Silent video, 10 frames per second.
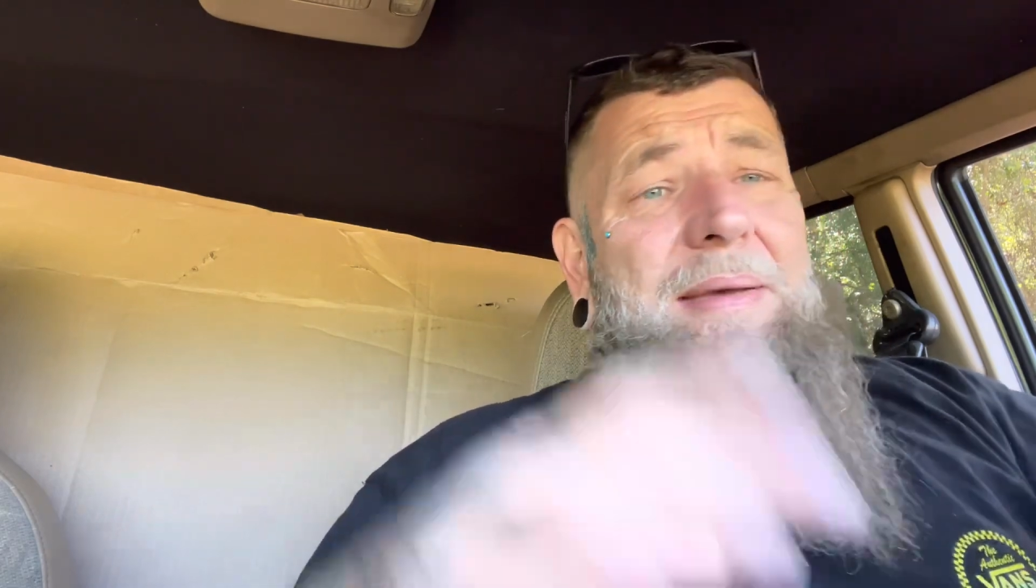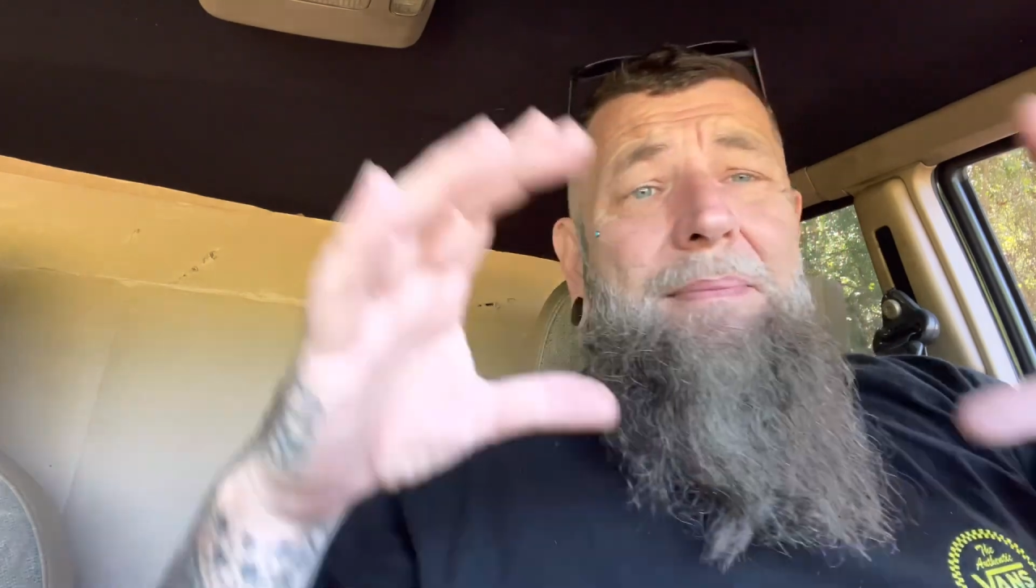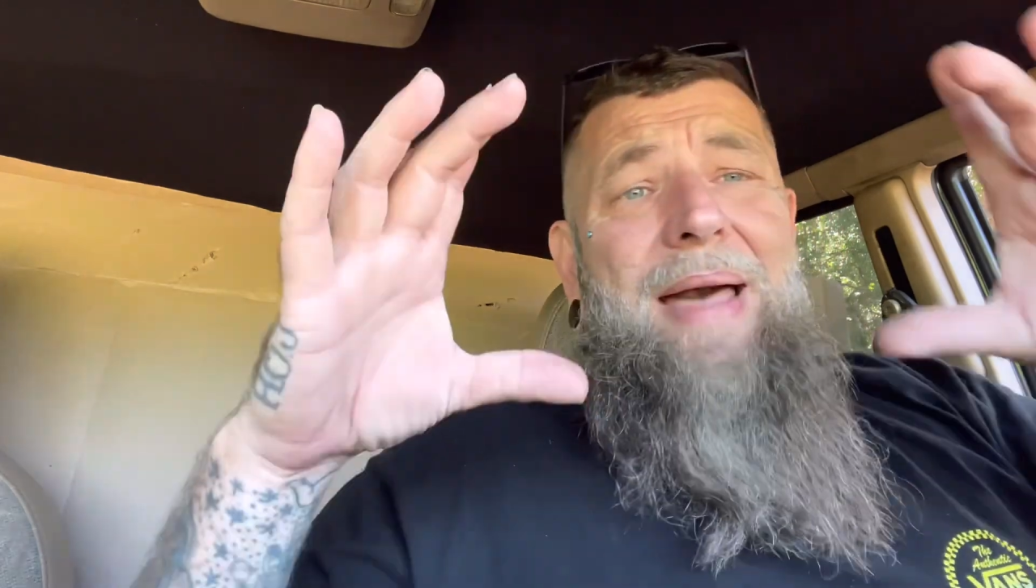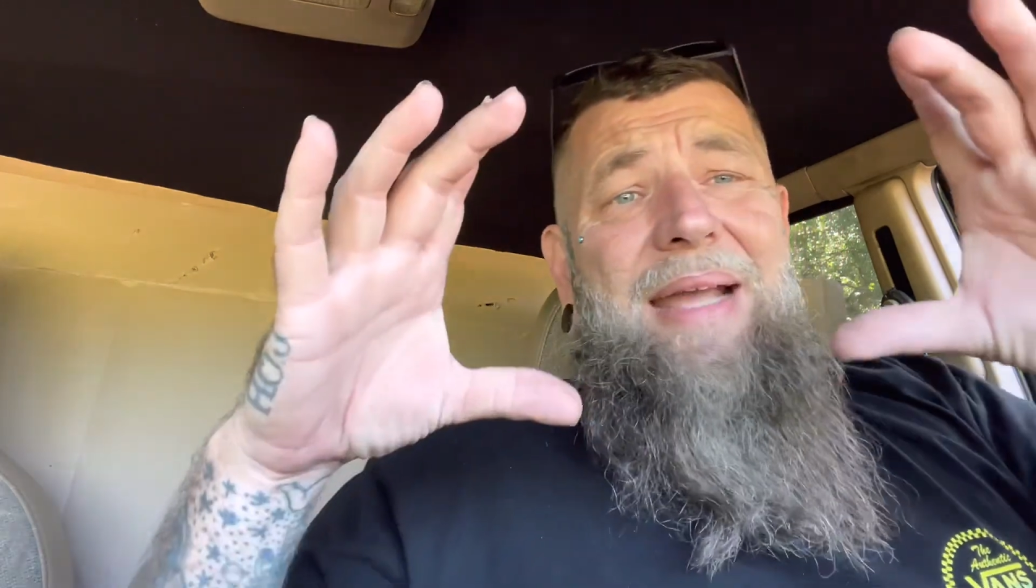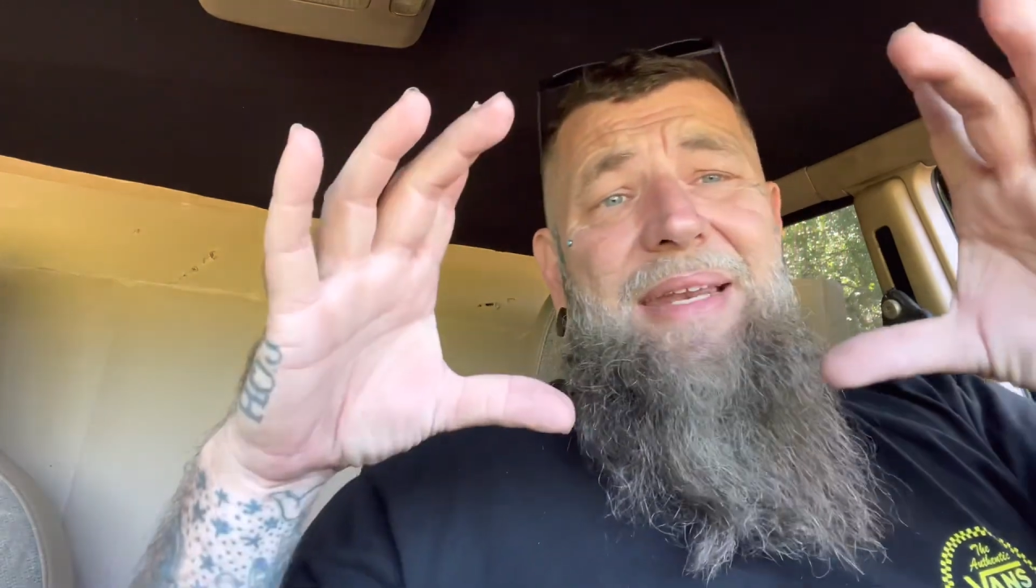
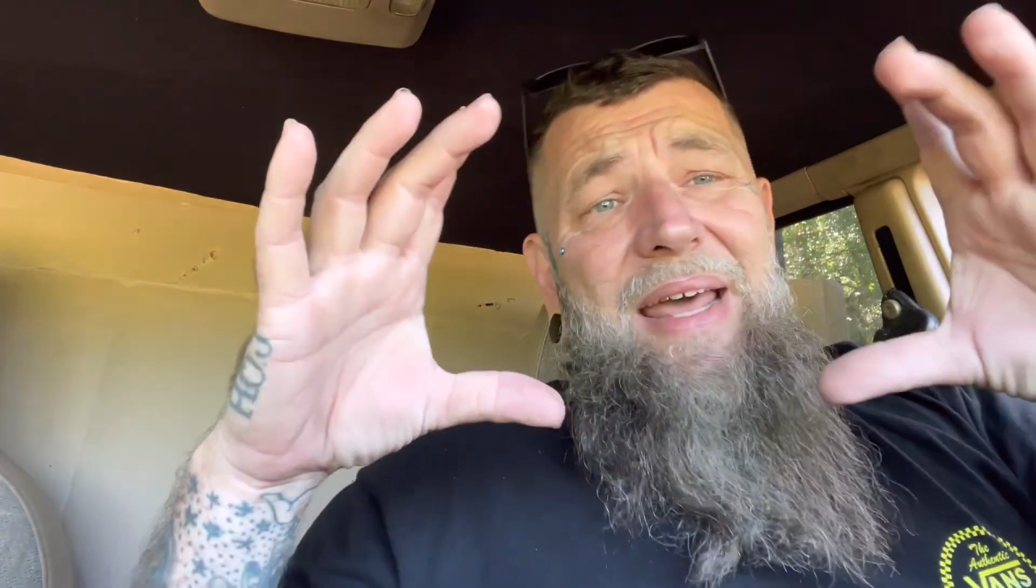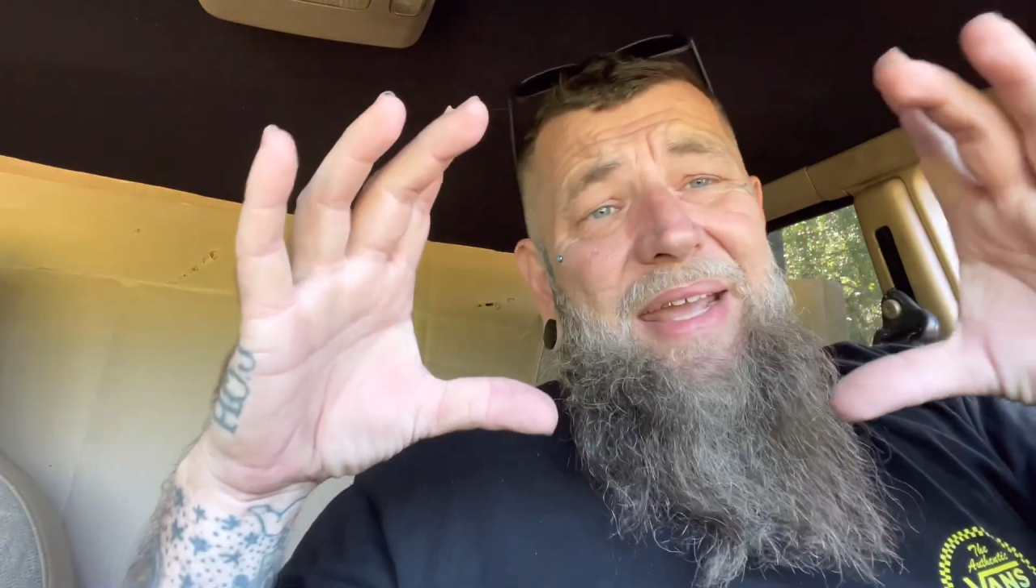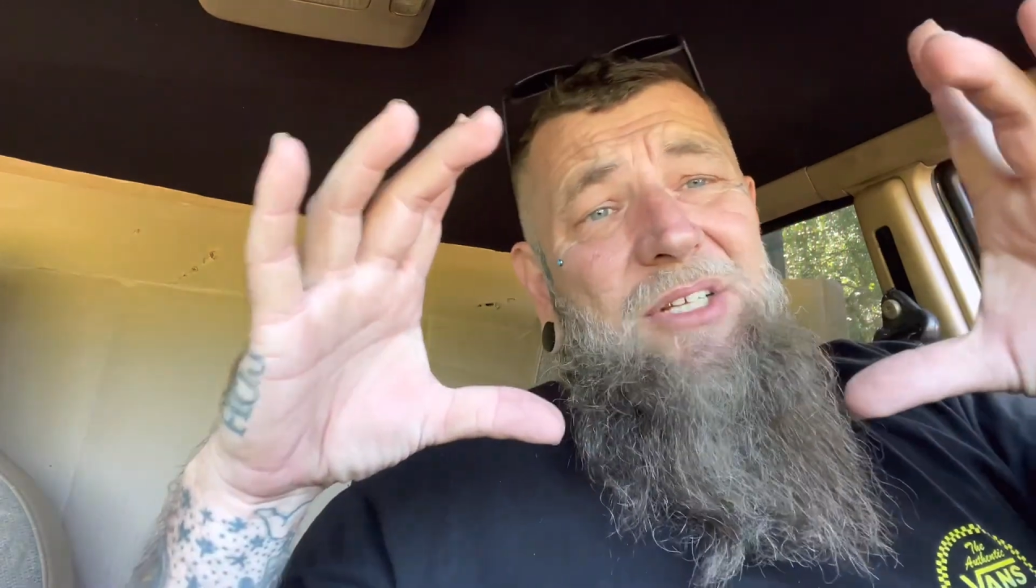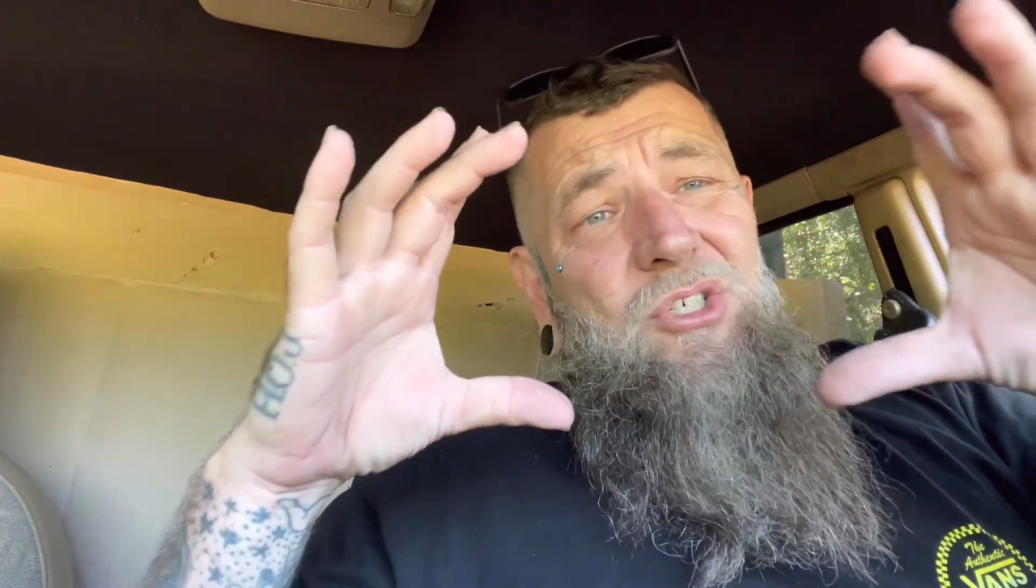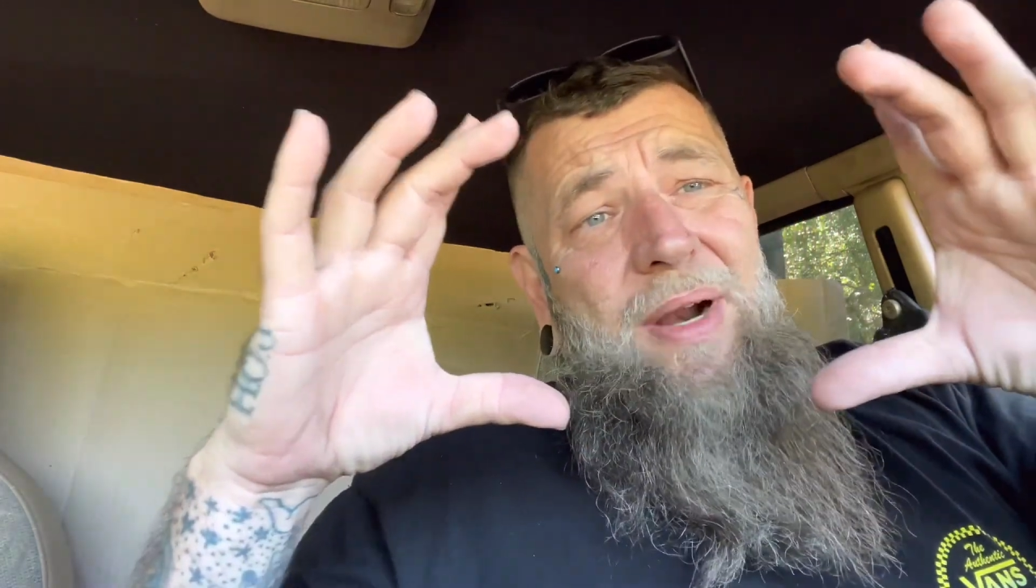them
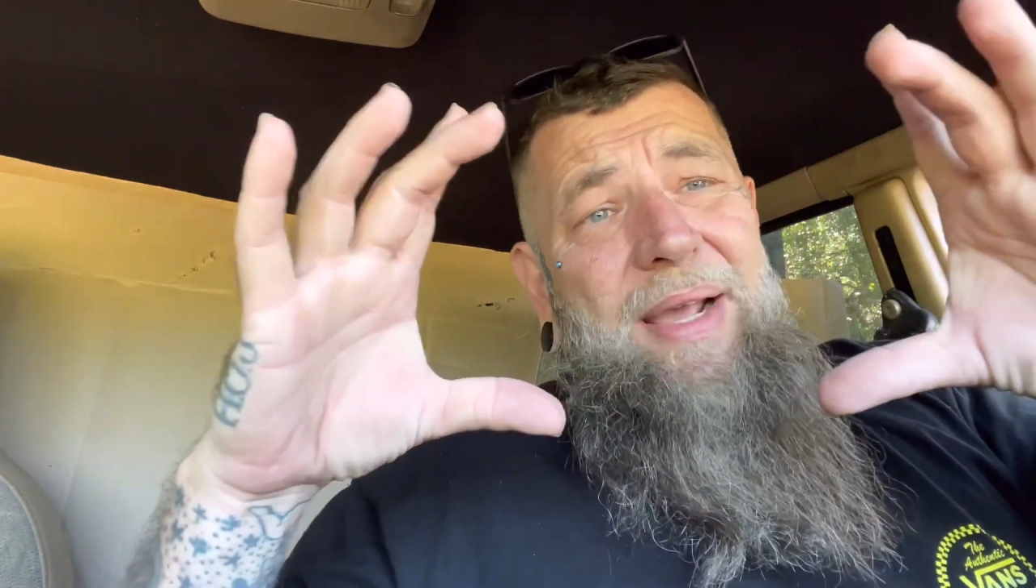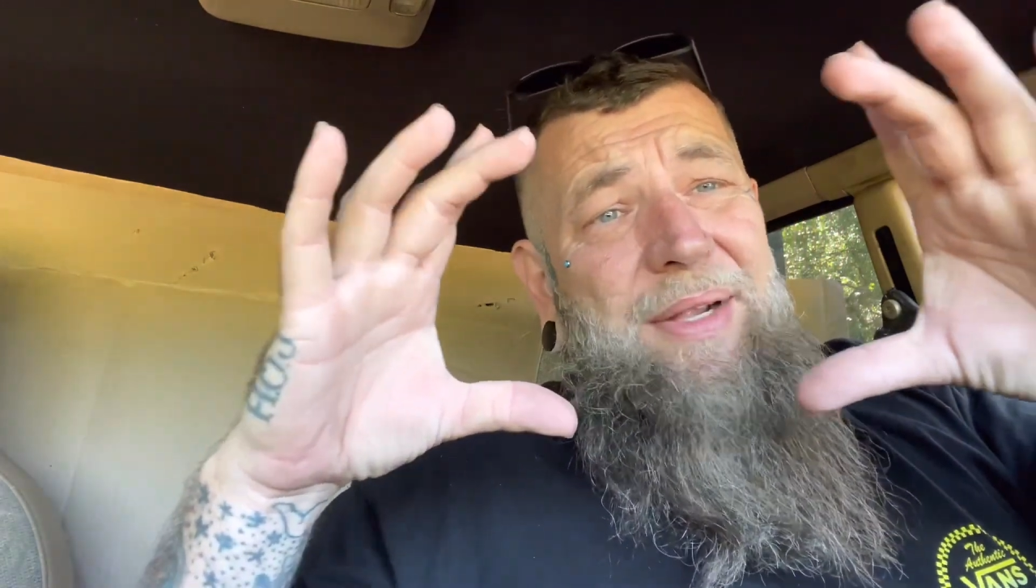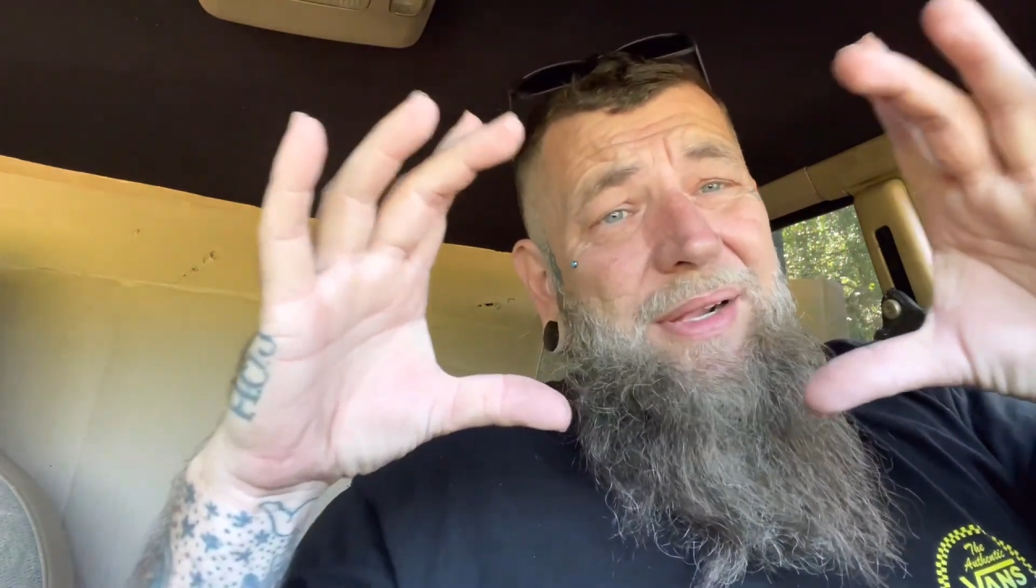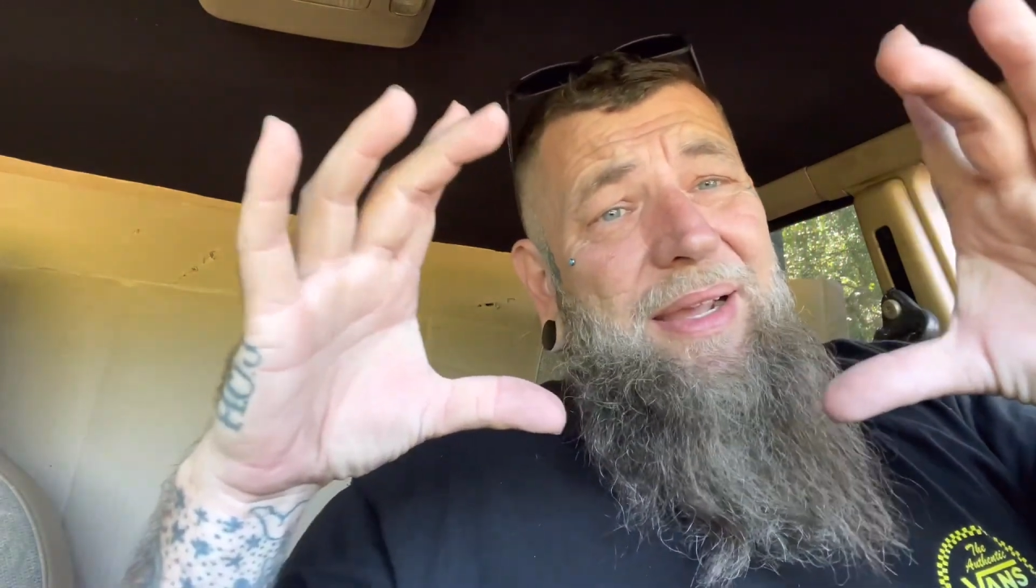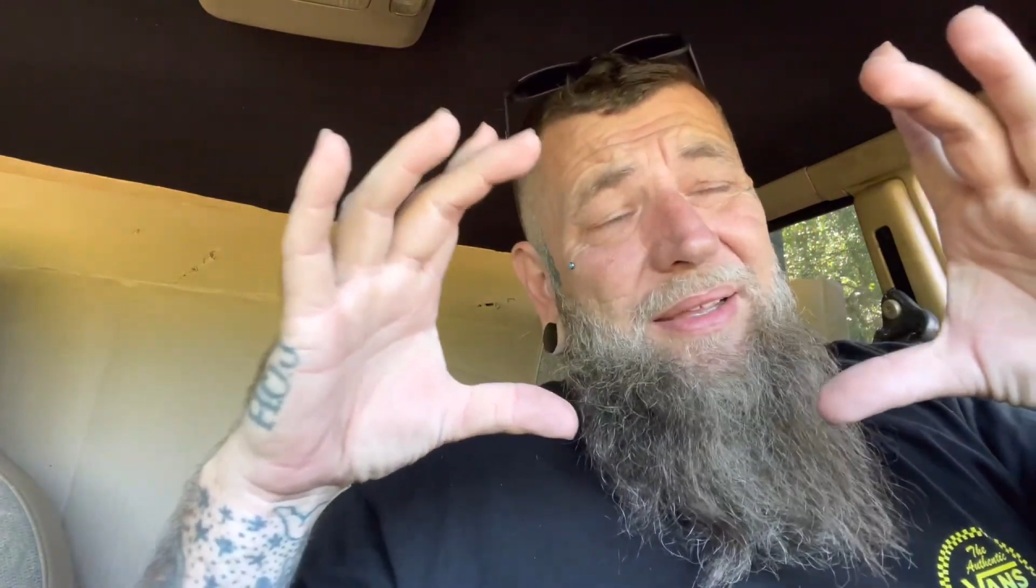magnetic
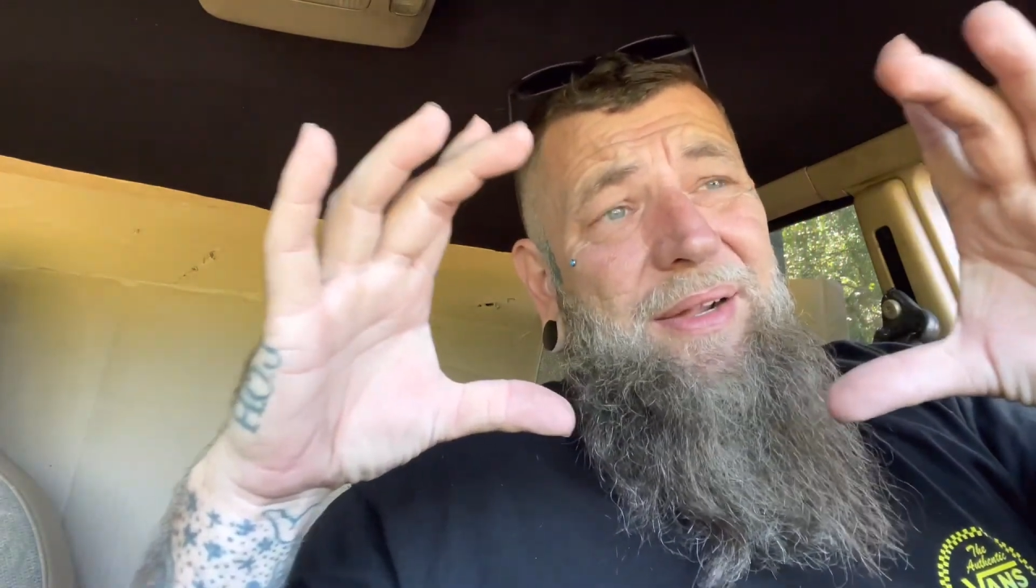trays like